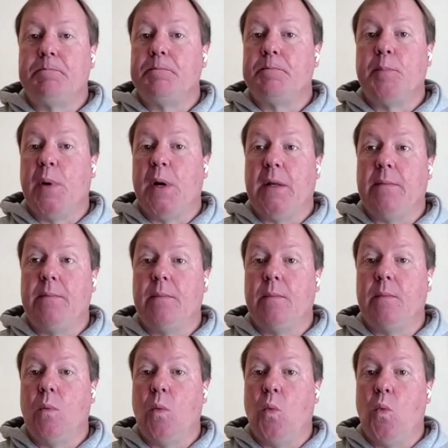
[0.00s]
but
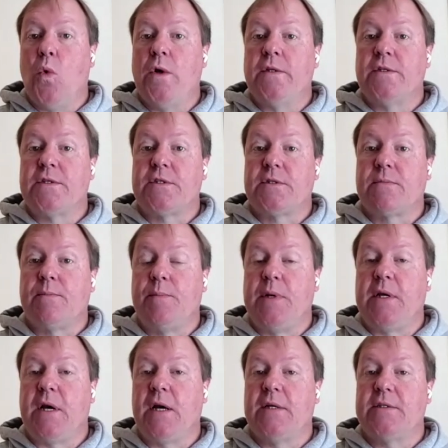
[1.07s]
once,
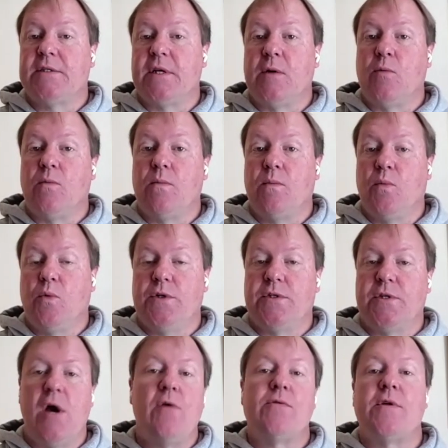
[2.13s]
because it was
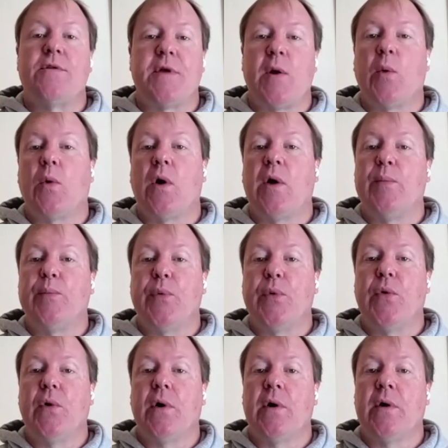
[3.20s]
known that they were on
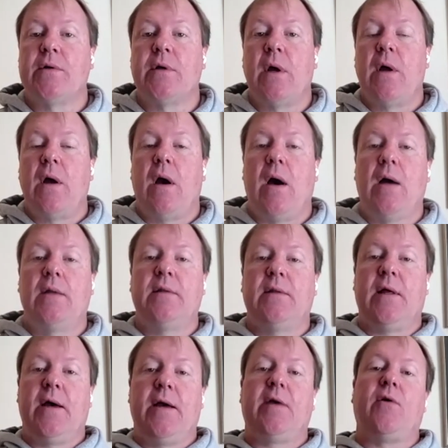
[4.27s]
board.
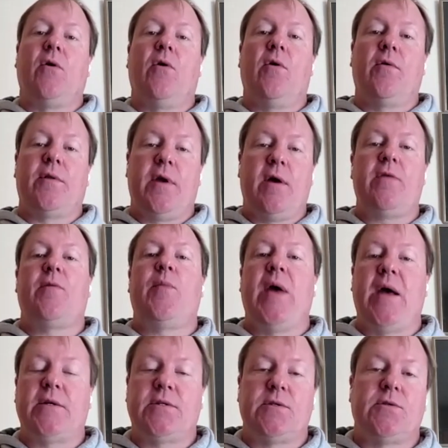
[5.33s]
Unlike all the other
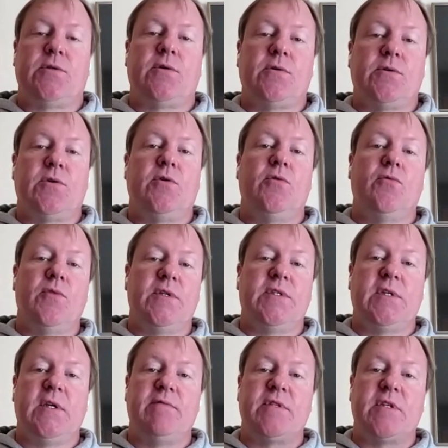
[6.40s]
passengers who
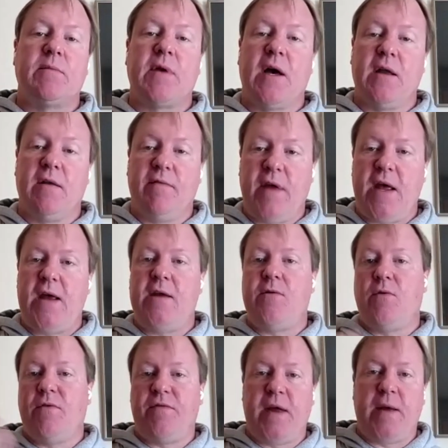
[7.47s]
received some kind of aid,
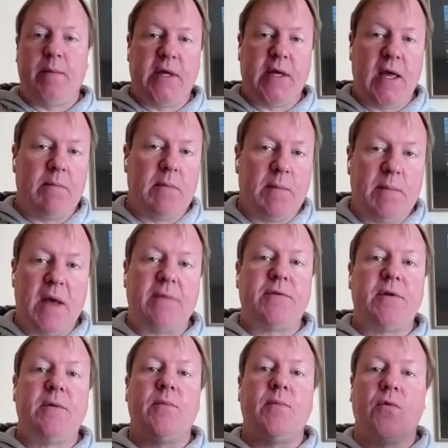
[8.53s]
or family came and met
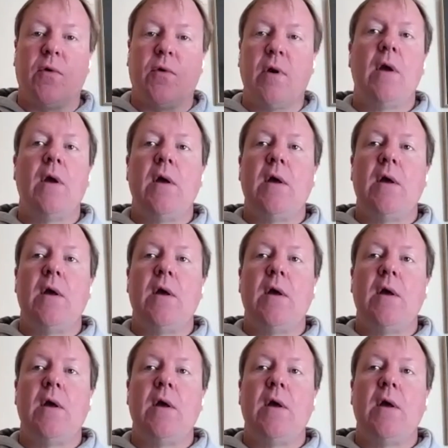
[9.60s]
them, or,